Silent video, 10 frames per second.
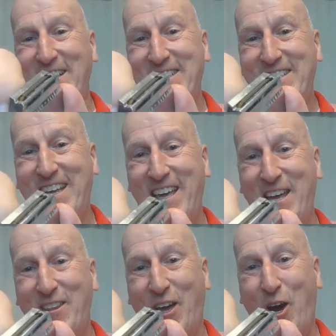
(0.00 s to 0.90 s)
of
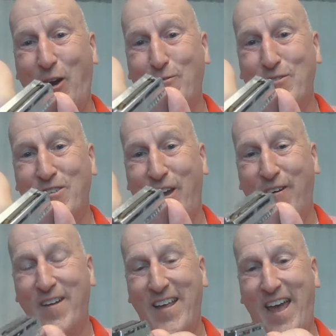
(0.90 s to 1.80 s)
sticky in the cartridge
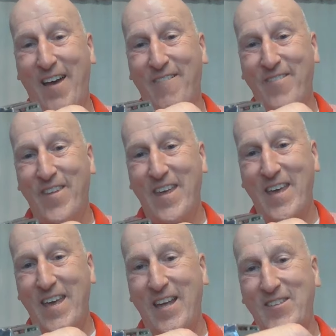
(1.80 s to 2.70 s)
there. Yeah.
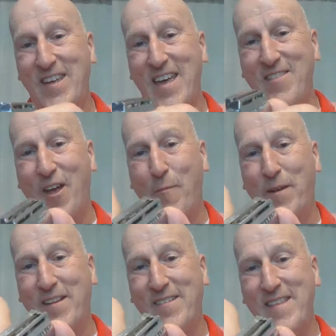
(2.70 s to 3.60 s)
It's in there,
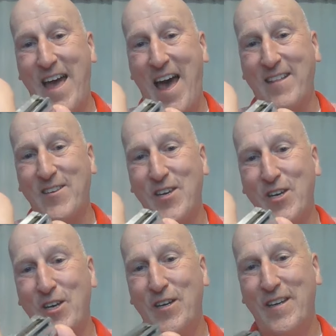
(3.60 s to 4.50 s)
but it's not,
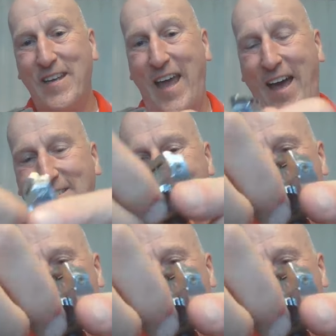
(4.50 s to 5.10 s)
yeah, it's